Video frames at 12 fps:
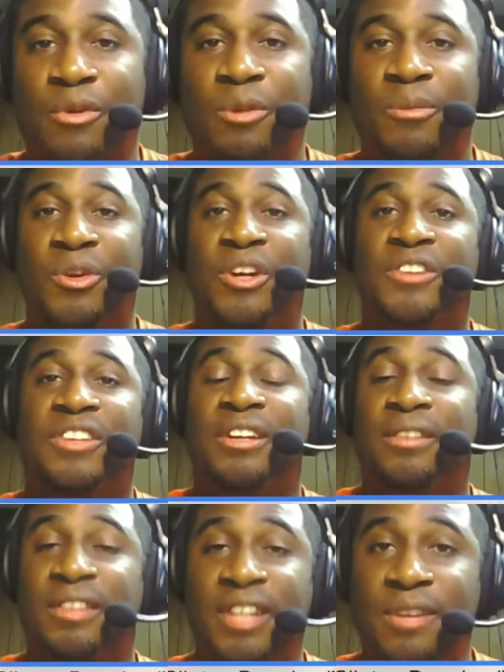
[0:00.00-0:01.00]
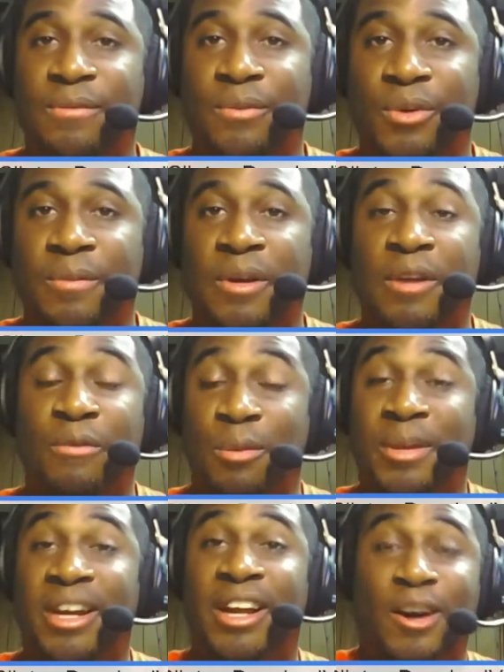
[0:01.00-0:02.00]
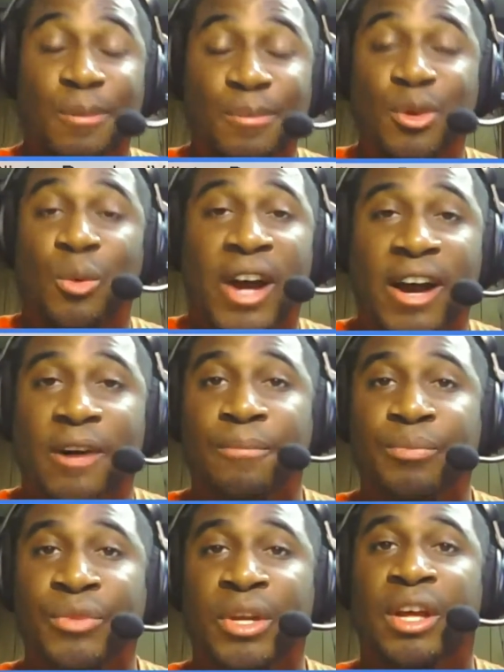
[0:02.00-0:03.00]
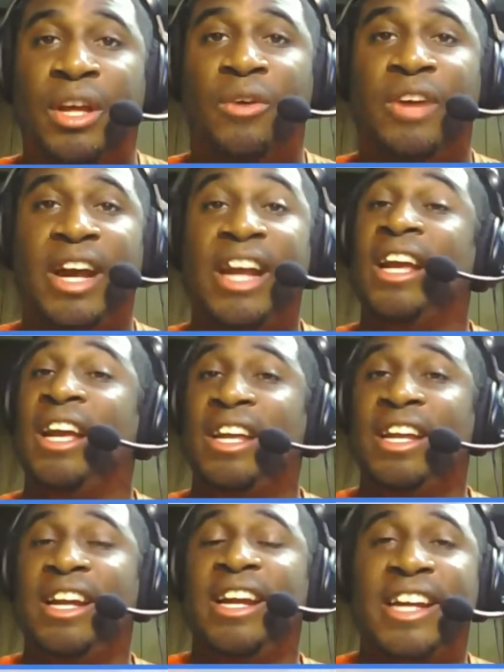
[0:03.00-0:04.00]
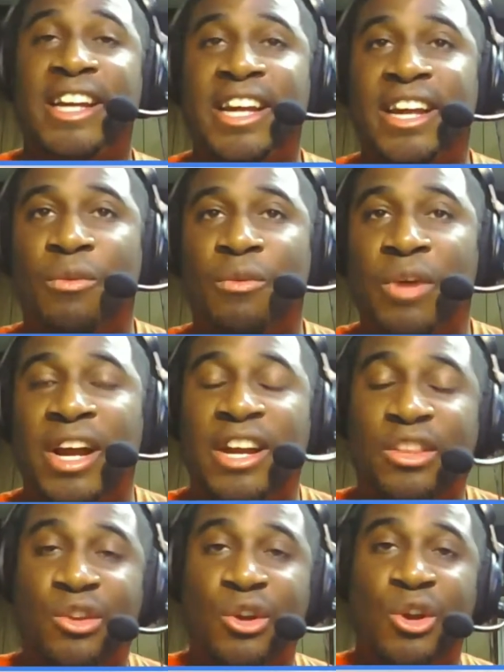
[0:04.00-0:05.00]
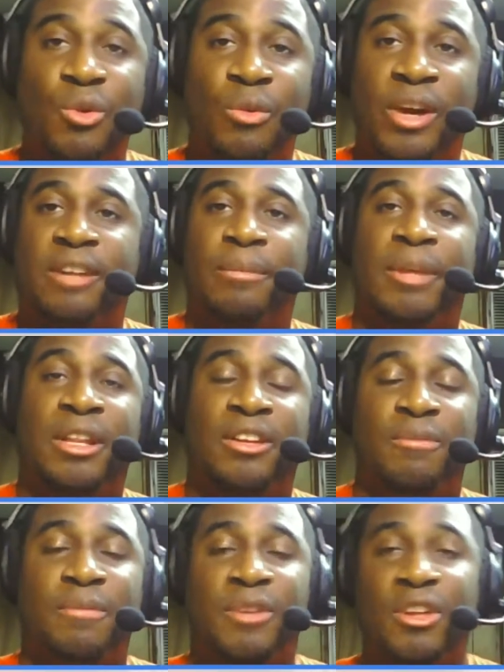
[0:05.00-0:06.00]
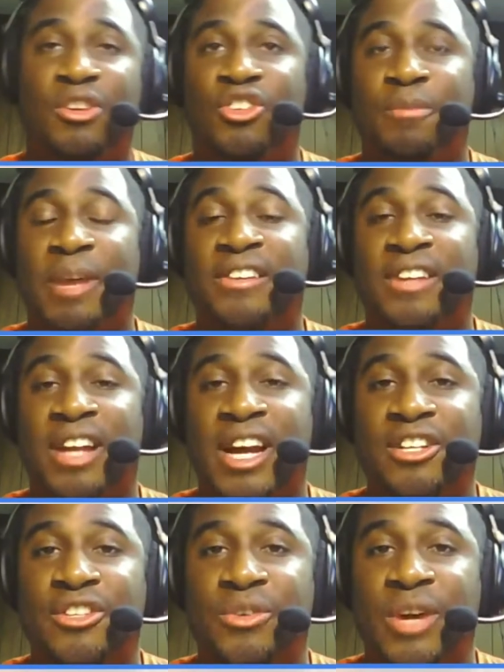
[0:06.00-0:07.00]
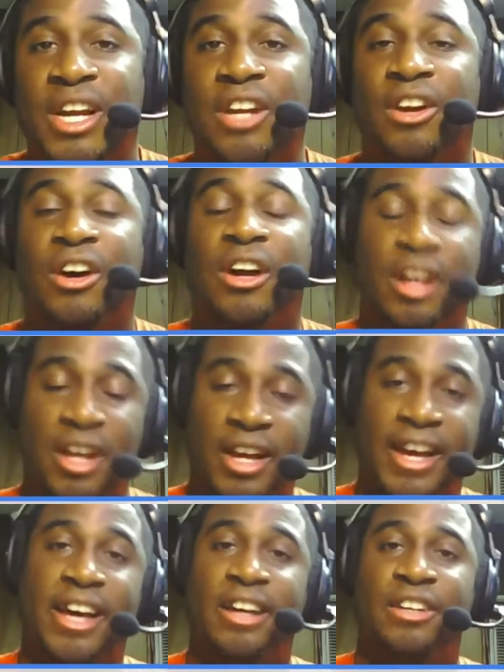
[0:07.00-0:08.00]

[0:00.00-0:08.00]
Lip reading: So there's an incentive for me to help you out. Okay, and then when I do recommend the specialized training on how to